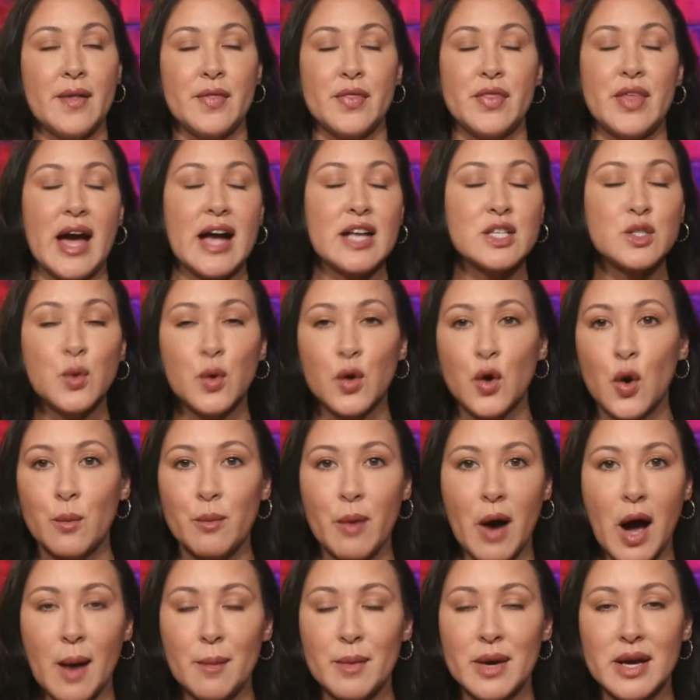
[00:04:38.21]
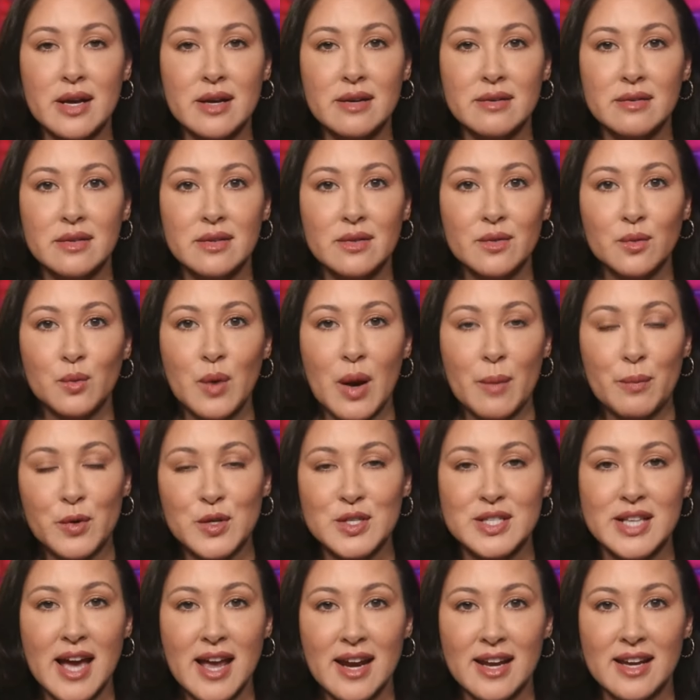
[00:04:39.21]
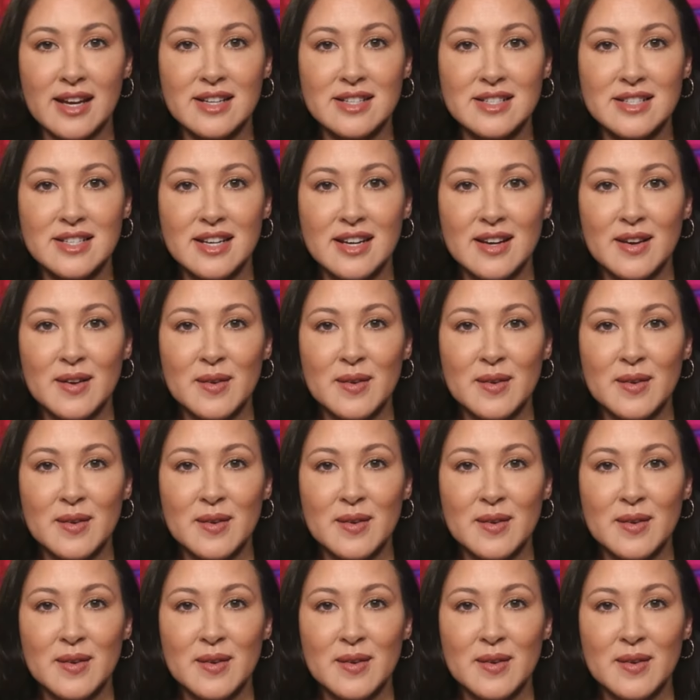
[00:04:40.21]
That's what Obama represented.